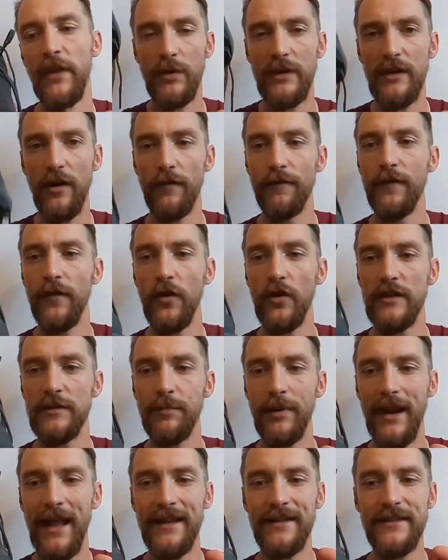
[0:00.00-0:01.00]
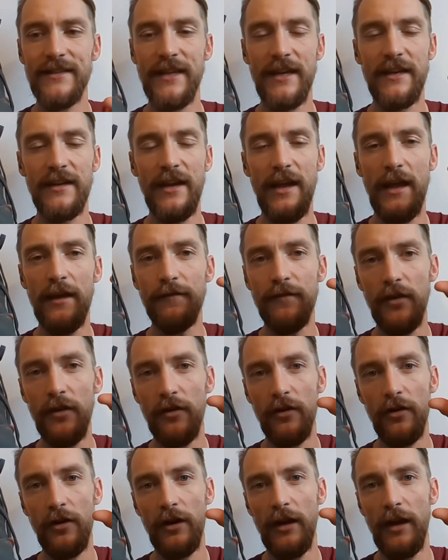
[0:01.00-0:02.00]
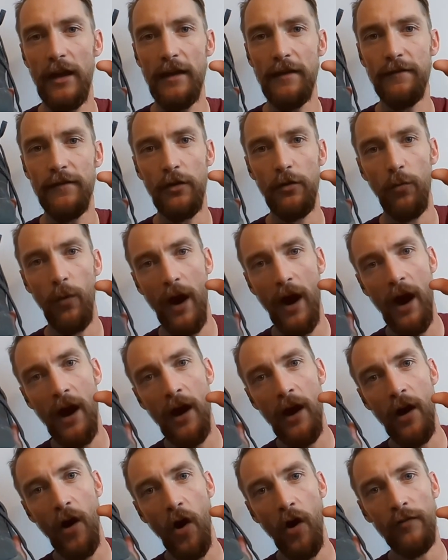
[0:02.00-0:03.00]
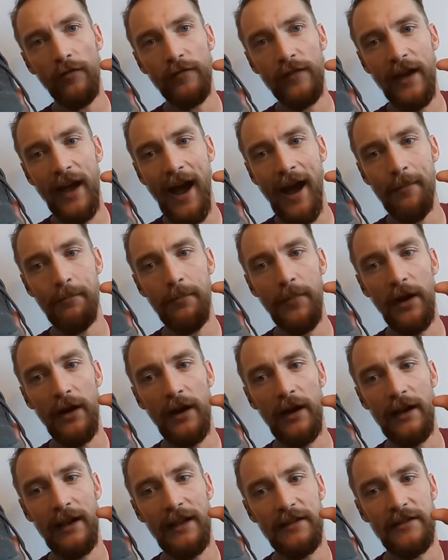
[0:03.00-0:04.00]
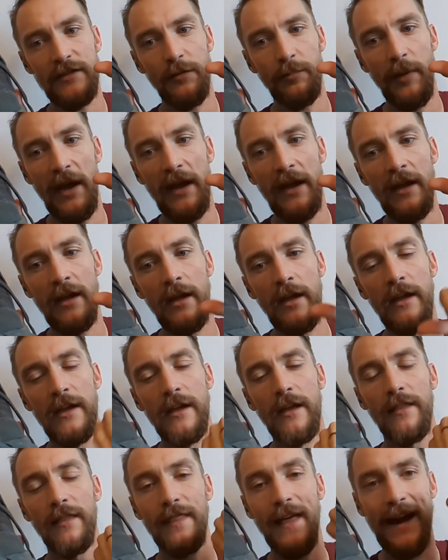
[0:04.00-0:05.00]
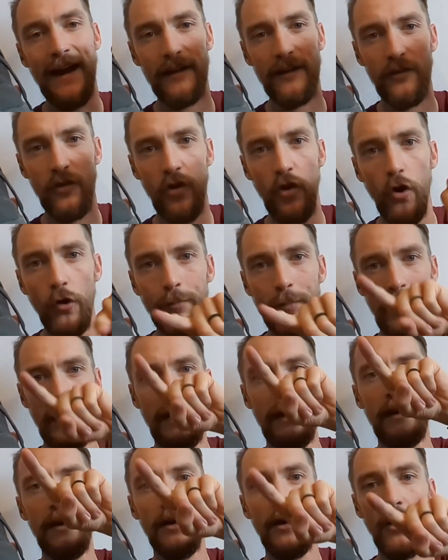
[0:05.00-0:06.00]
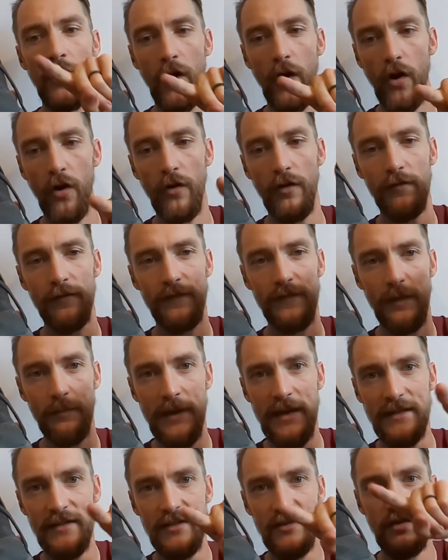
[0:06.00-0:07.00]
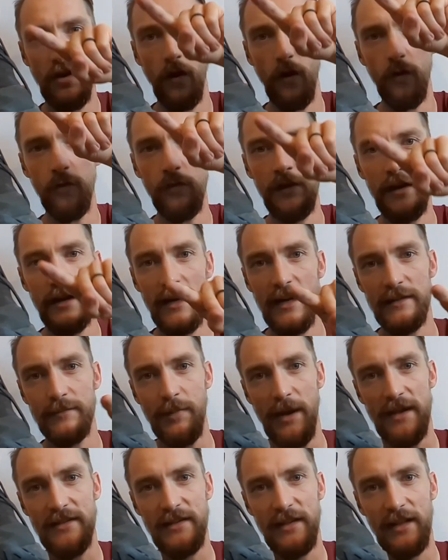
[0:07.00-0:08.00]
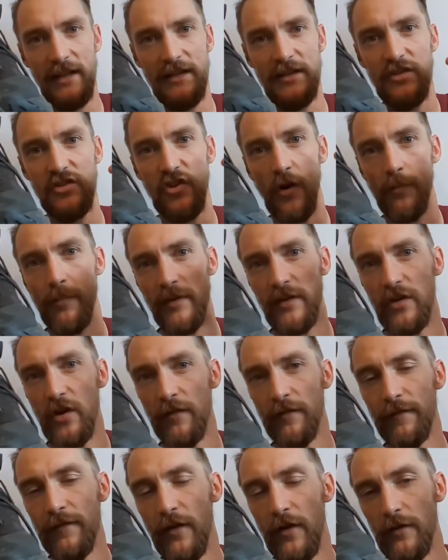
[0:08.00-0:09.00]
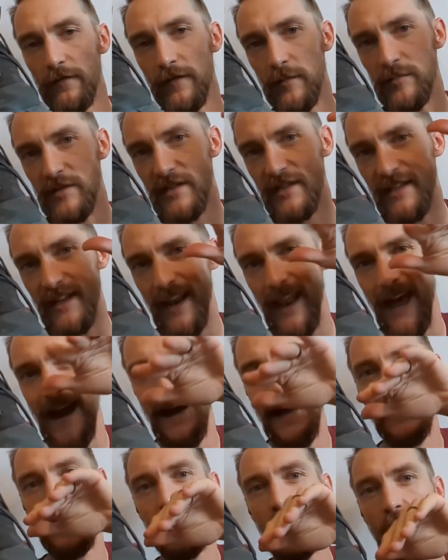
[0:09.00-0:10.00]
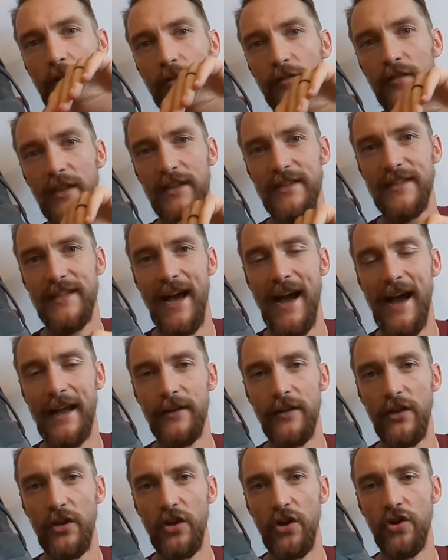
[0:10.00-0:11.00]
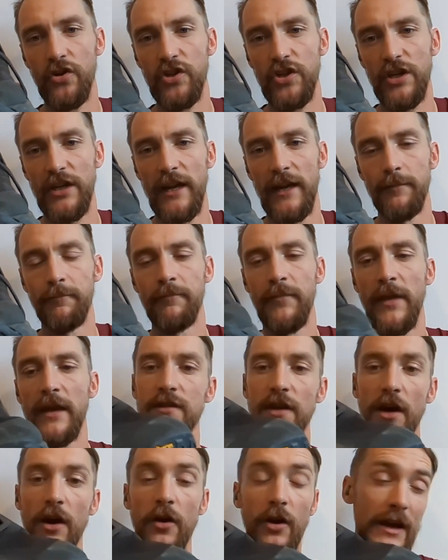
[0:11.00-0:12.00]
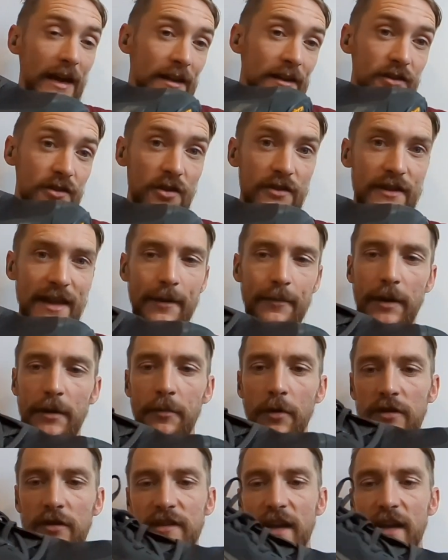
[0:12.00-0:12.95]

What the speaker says: So when your foot is planted, if you are off camber a little bit, that cupping of the midsole is basically stopping your foot from sliding over the side of the cushioning. So it's just that bit more